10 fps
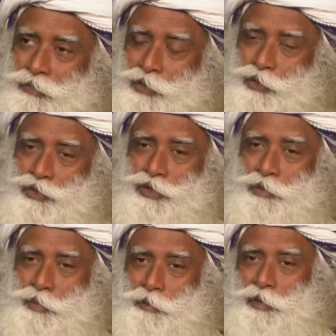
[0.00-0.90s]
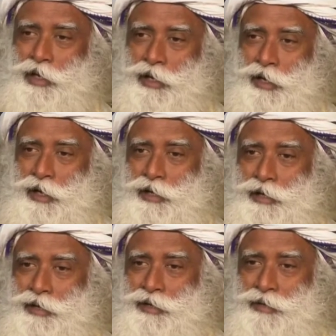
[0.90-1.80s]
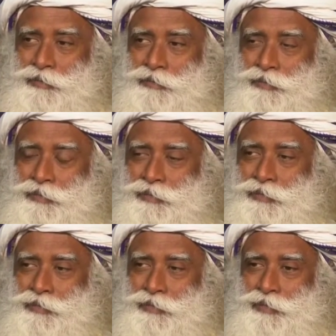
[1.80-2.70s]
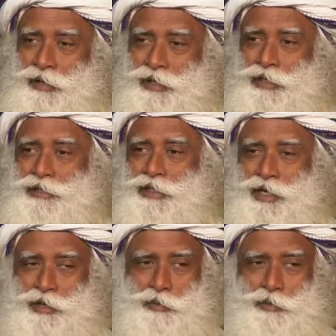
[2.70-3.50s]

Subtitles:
usually people are dead, at least the young